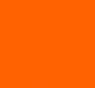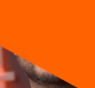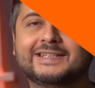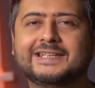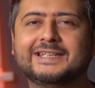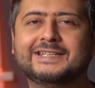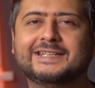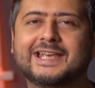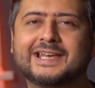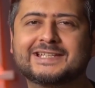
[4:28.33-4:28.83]

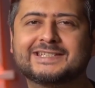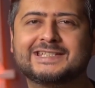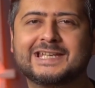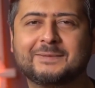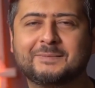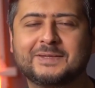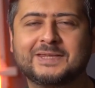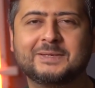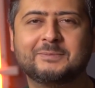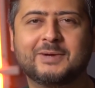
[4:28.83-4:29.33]
The next
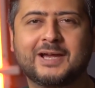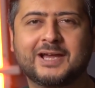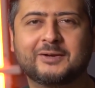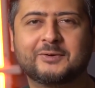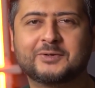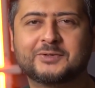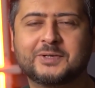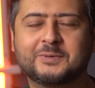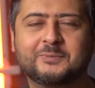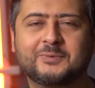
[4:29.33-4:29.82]
step in the
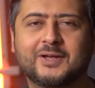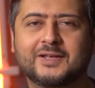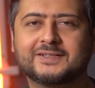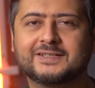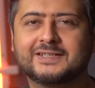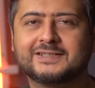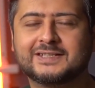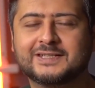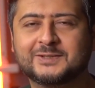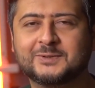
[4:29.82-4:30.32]
migration
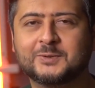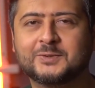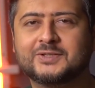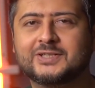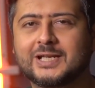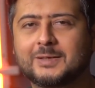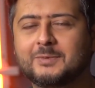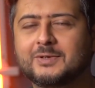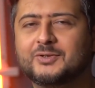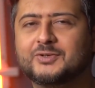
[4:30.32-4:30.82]
process is to
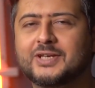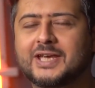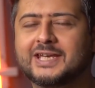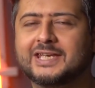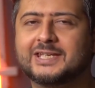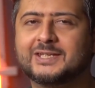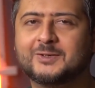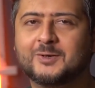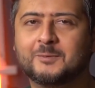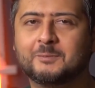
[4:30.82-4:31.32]
double
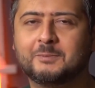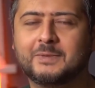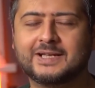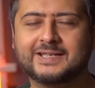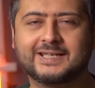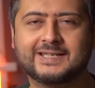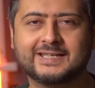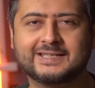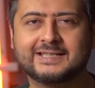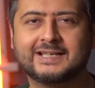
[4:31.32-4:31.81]
check your
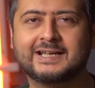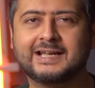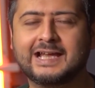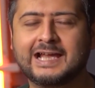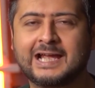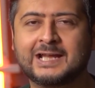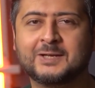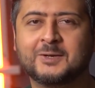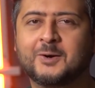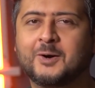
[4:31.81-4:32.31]
metadata
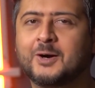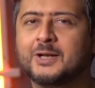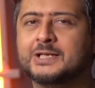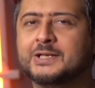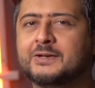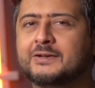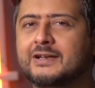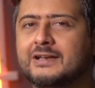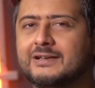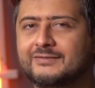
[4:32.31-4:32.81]
and all
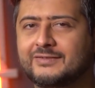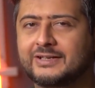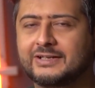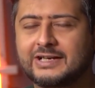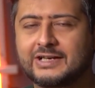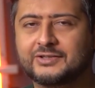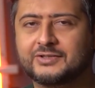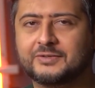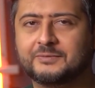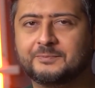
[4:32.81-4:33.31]
your
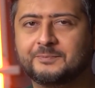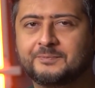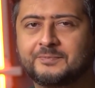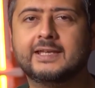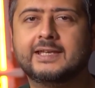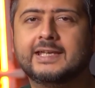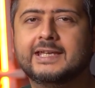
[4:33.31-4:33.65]
configuration.